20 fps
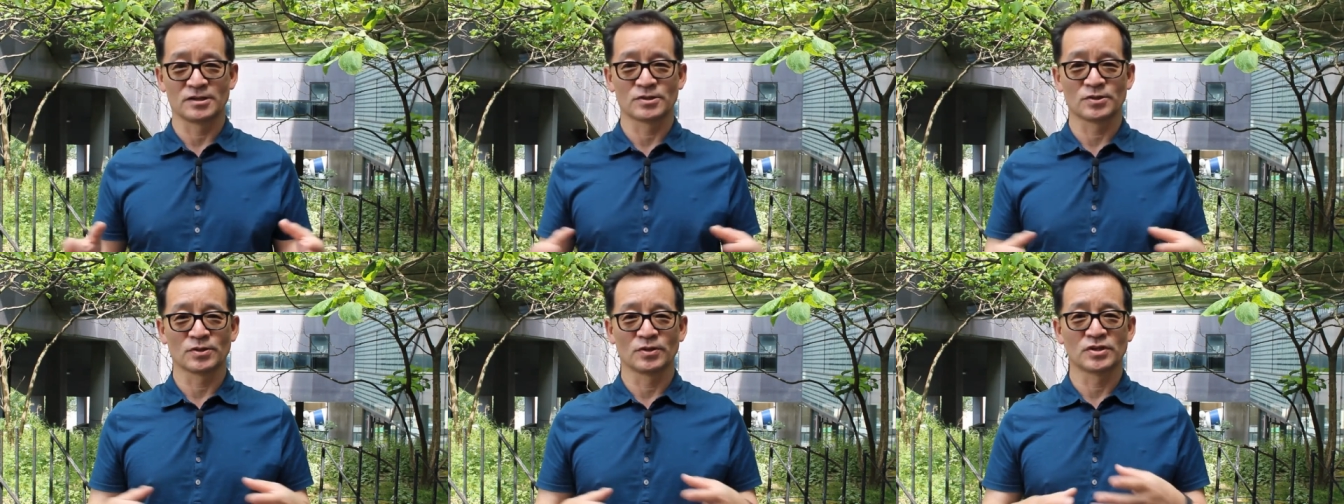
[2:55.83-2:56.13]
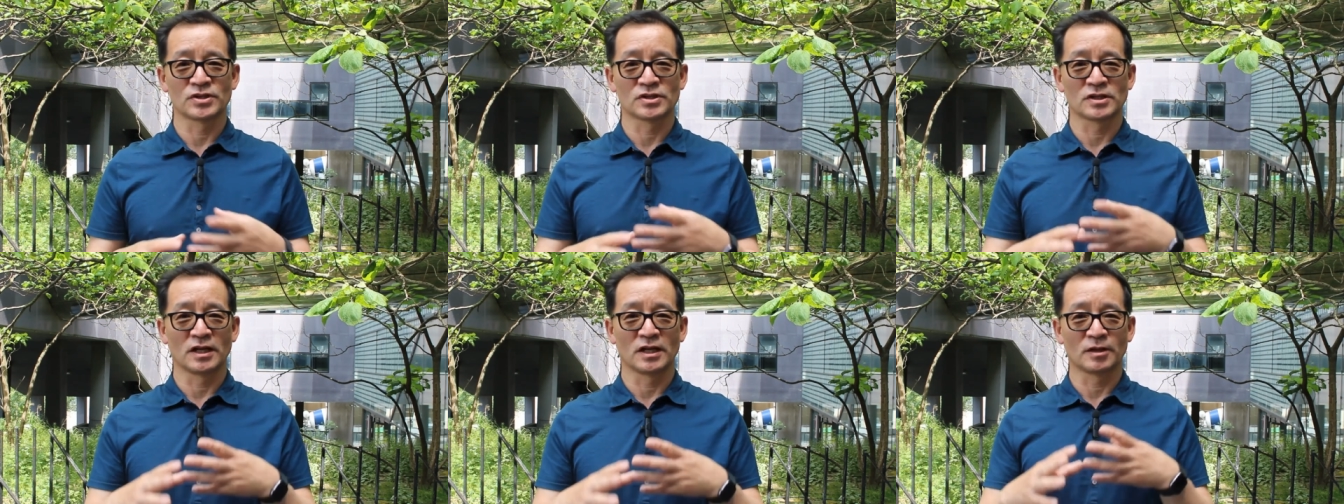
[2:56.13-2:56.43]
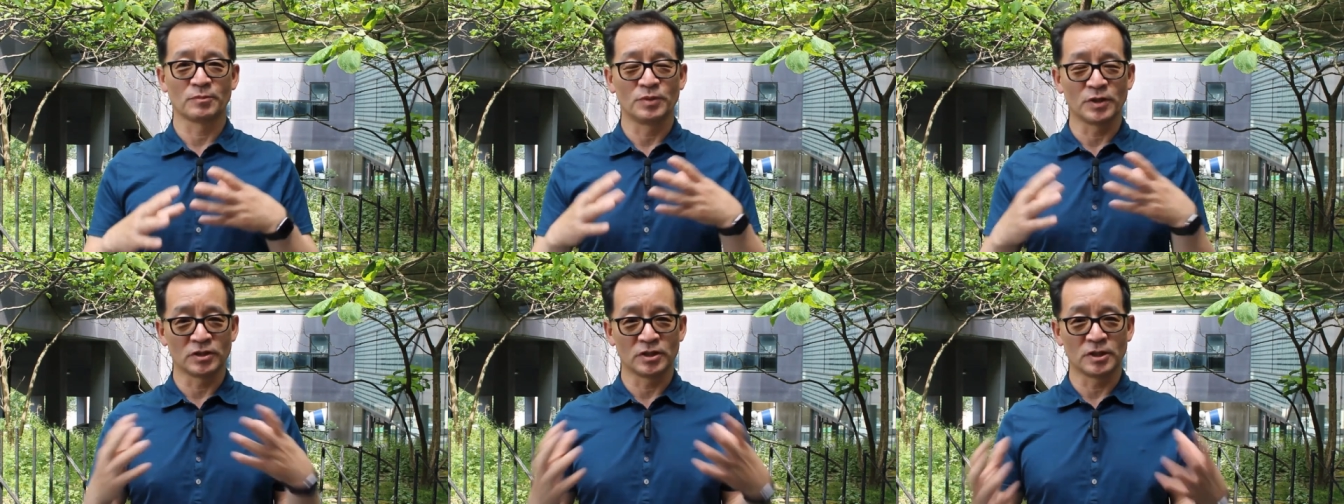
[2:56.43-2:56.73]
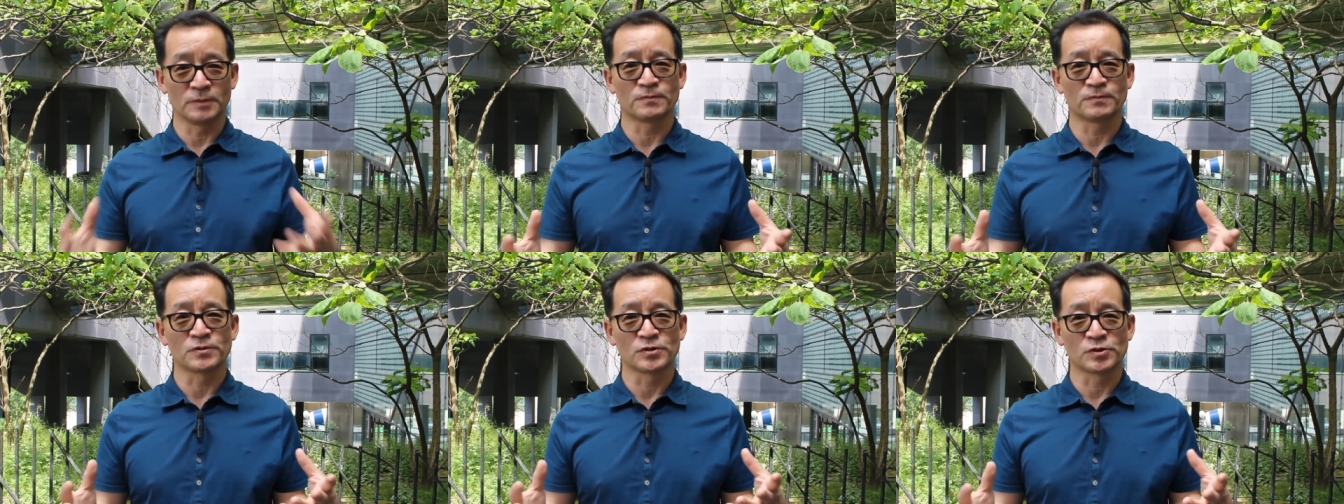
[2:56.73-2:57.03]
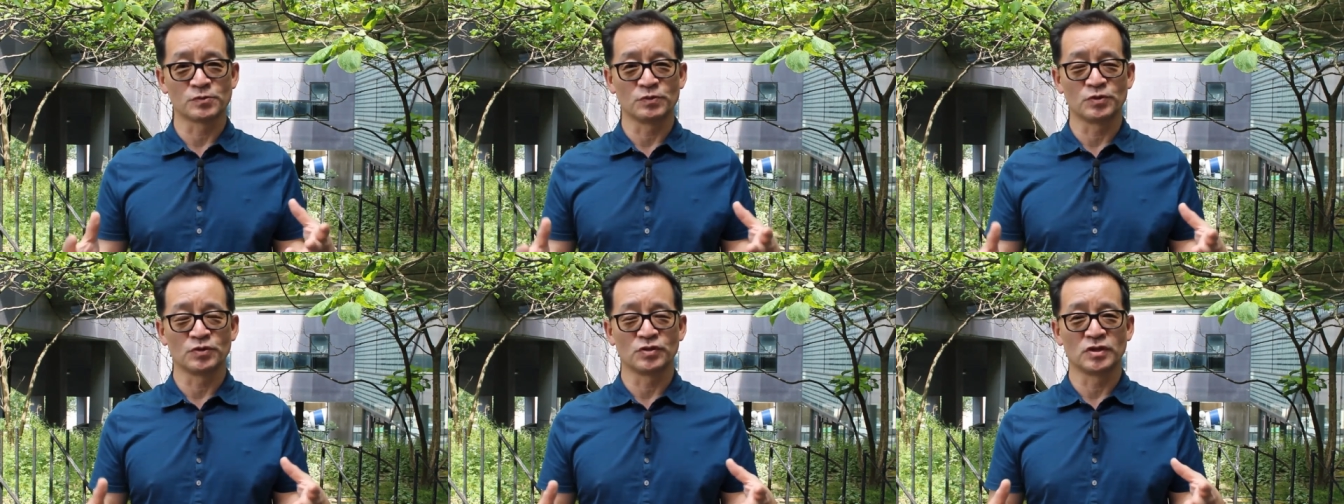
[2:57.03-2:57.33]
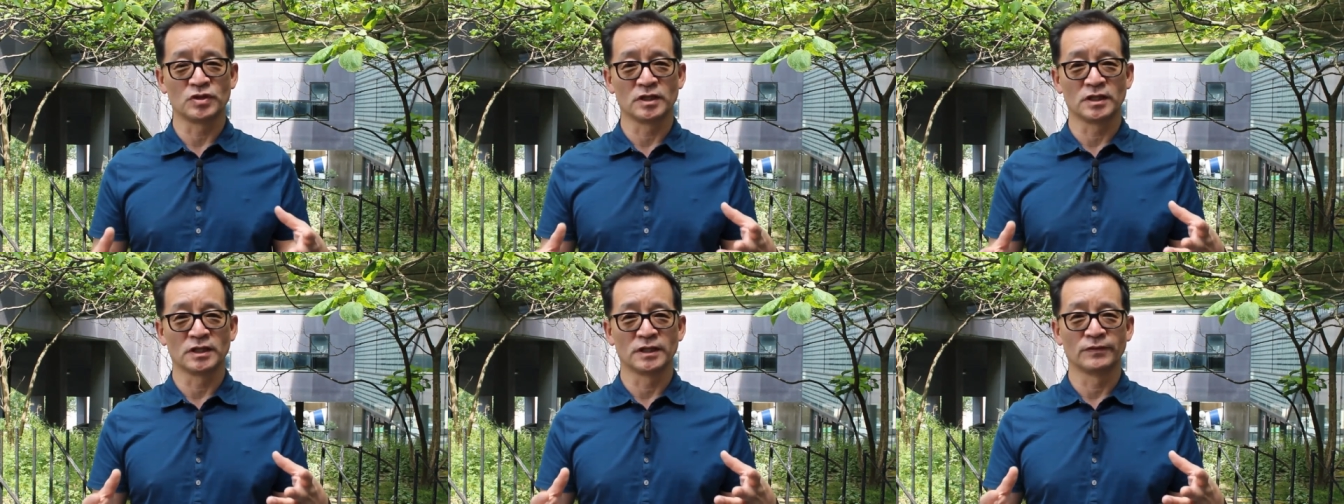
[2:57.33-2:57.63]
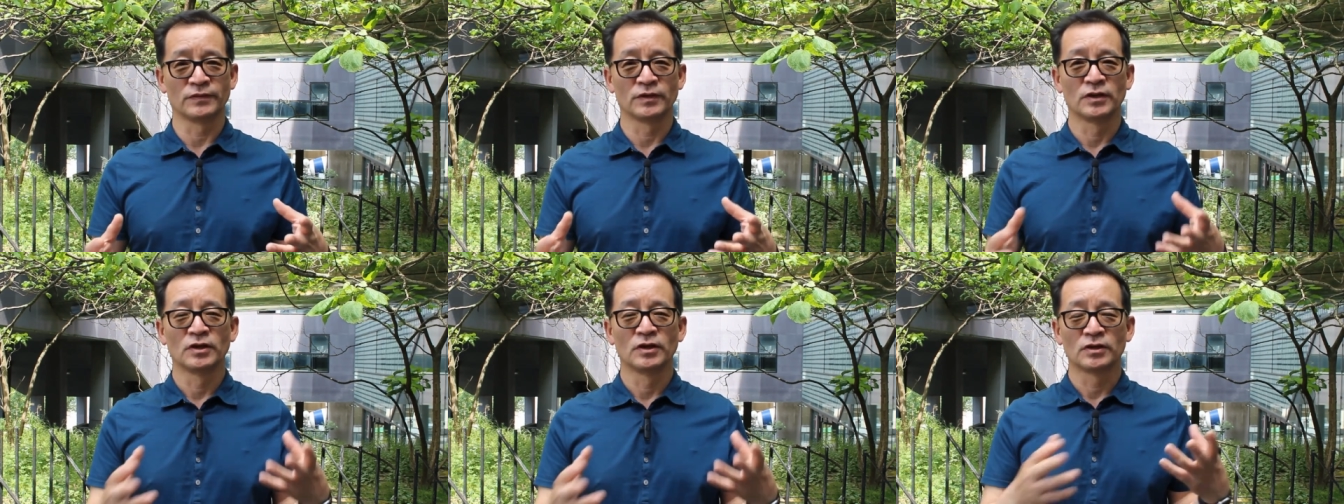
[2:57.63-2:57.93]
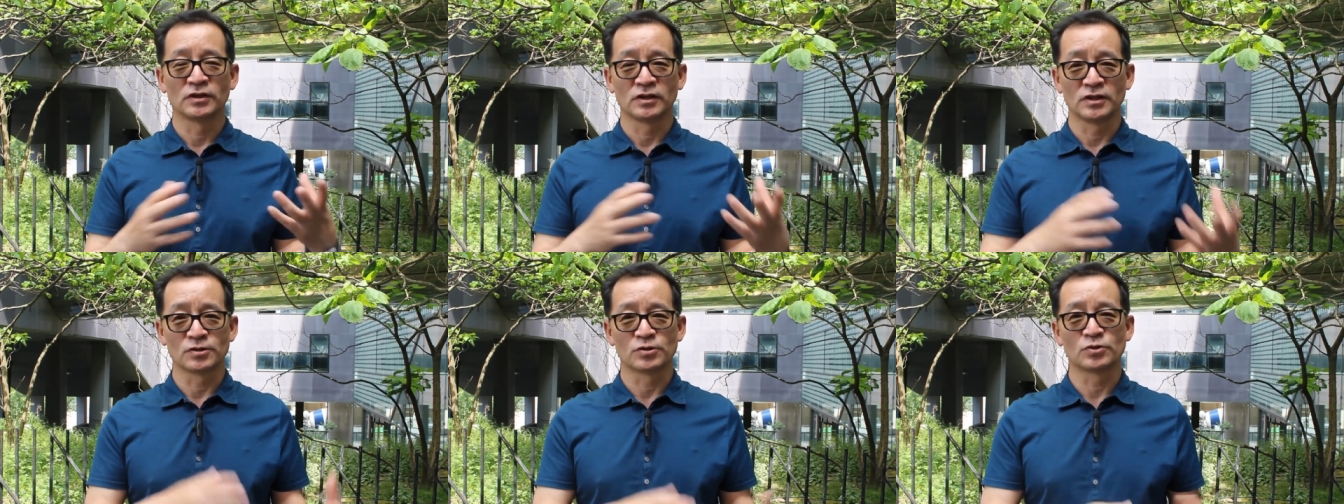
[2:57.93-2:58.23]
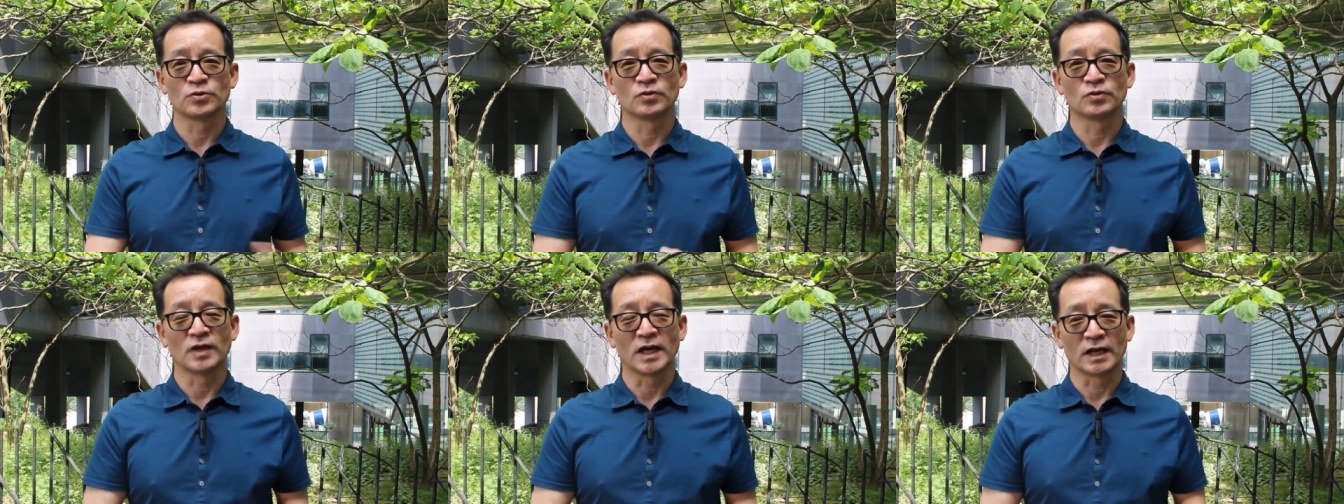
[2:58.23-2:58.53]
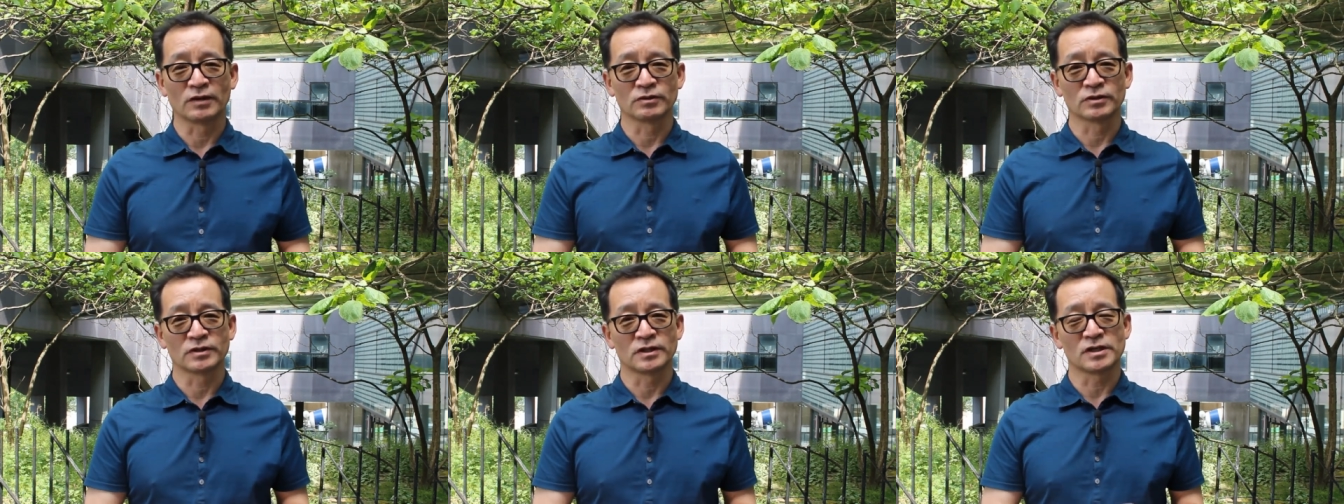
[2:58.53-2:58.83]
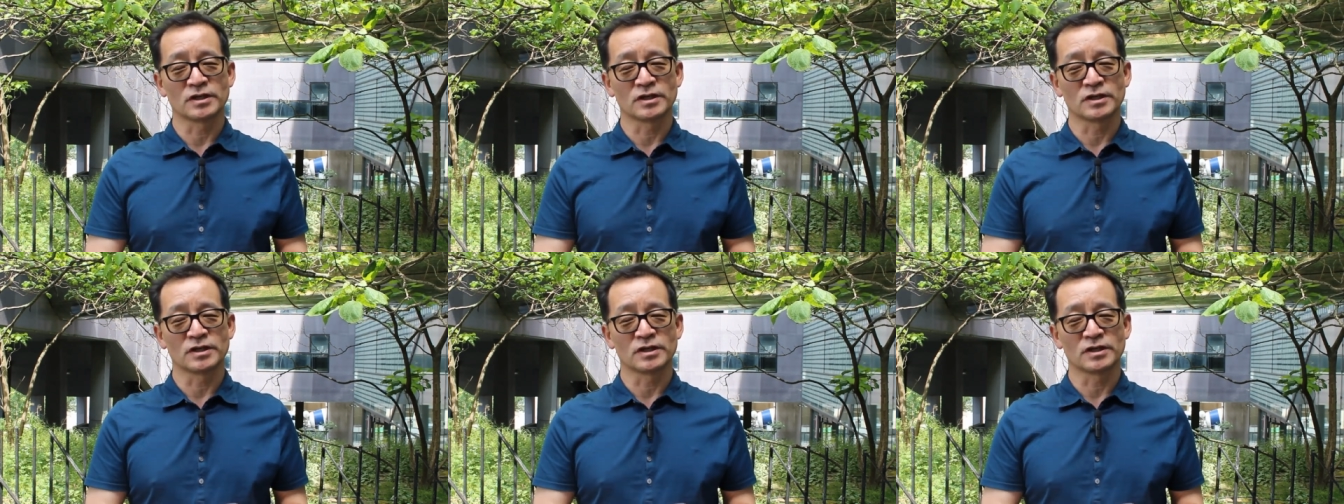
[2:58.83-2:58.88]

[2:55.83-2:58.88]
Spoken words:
So it's like a big difference between these two languages.